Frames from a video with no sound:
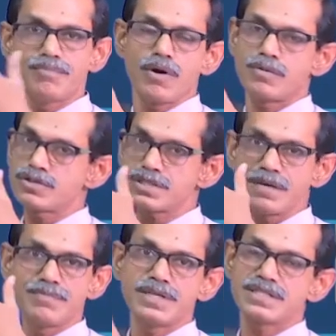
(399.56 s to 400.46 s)
almost
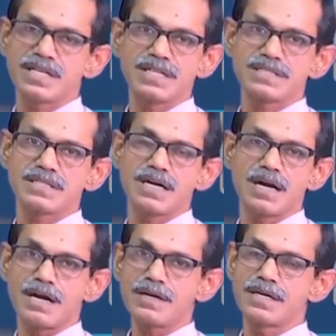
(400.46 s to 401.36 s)
every cells
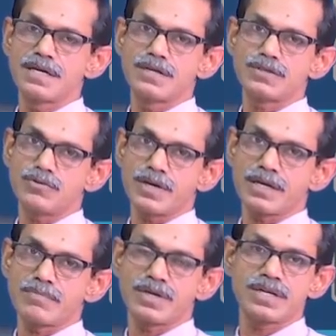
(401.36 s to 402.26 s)
are
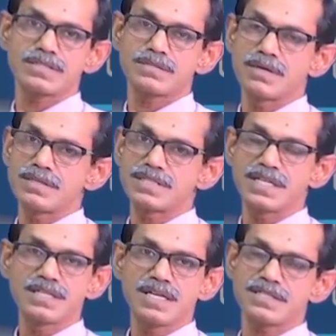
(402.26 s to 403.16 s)
doing, because
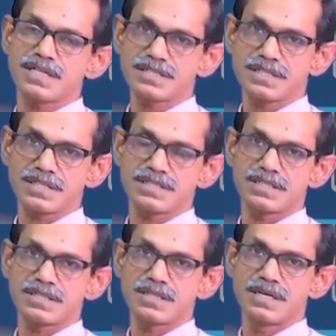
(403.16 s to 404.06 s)
signal
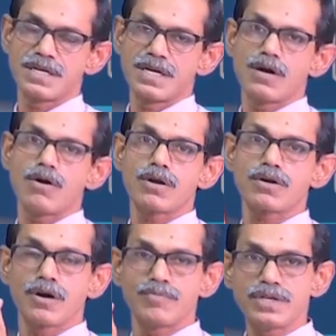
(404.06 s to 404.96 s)
transduction or
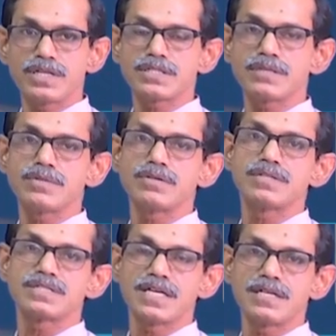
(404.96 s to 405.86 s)
communication
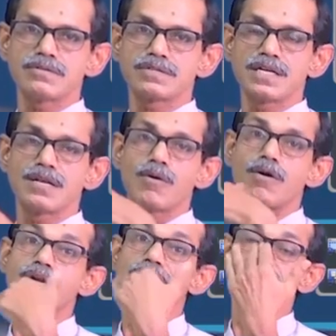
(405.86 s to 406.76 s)
between cell to cell
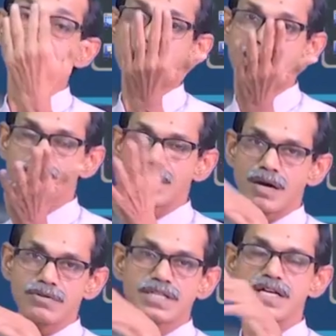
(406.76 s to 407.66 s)
or
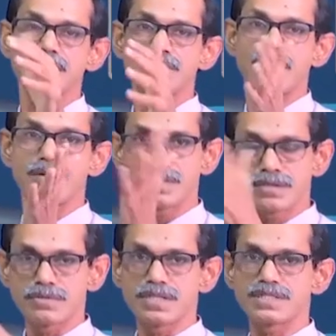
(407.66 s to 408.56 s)
outside
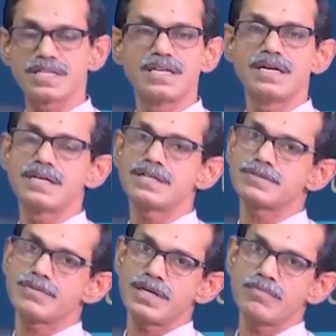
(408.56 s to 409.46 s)
environment to the cell
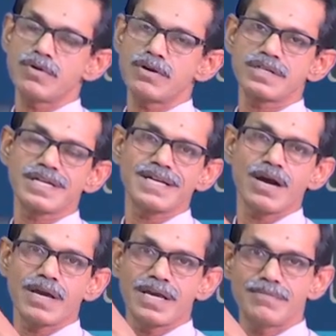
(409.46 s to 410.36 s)
is very important, and
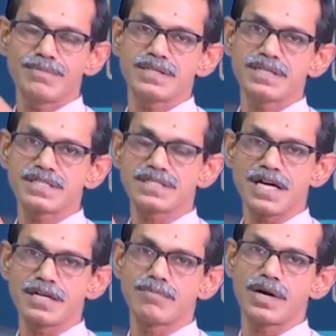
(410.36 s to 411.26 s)
everything is
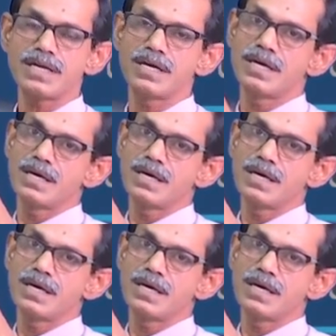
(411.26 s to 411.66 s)
done by